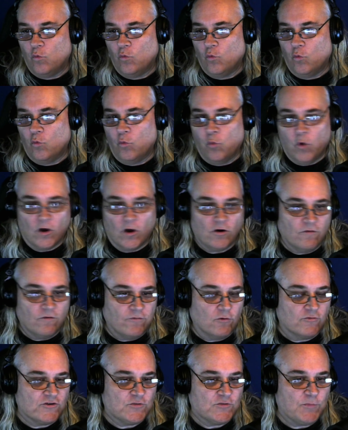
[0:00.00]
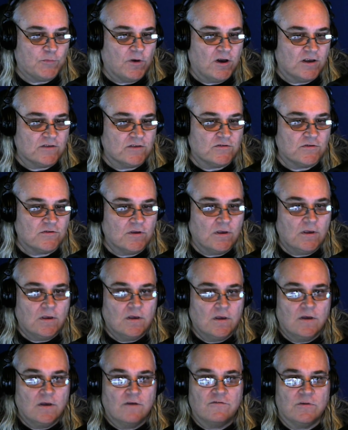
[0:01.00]
Wonderful response
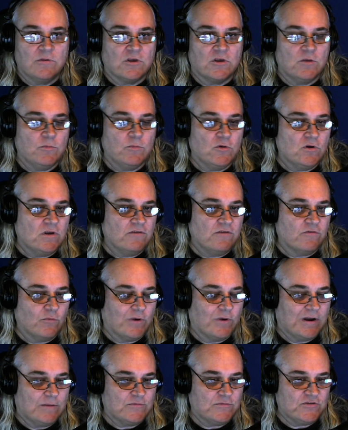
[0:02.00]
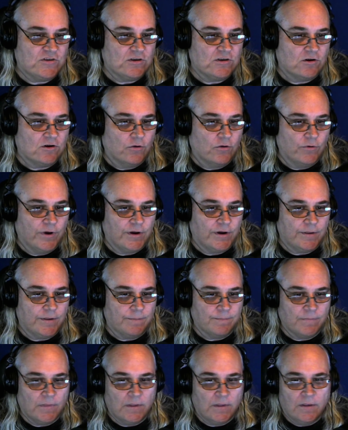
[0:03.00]
from the community from what I'm seeing already.
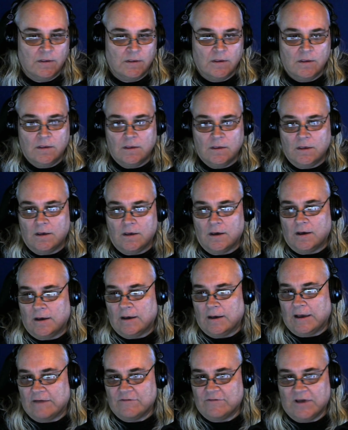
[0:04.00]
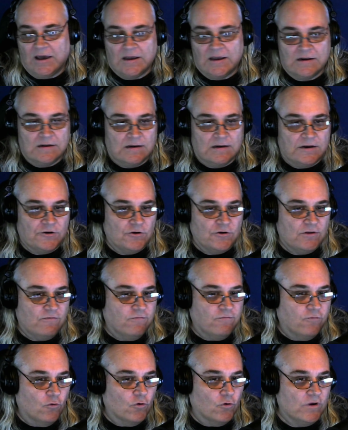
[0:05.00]
I've gotten literally
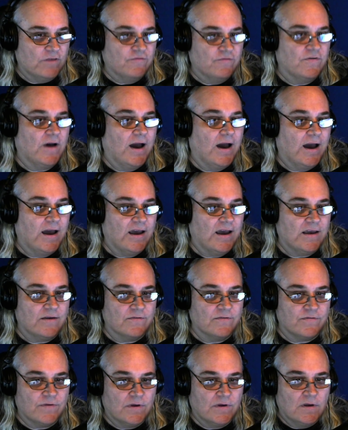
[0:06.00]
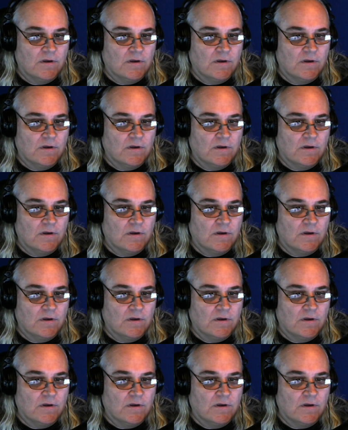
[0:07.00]
45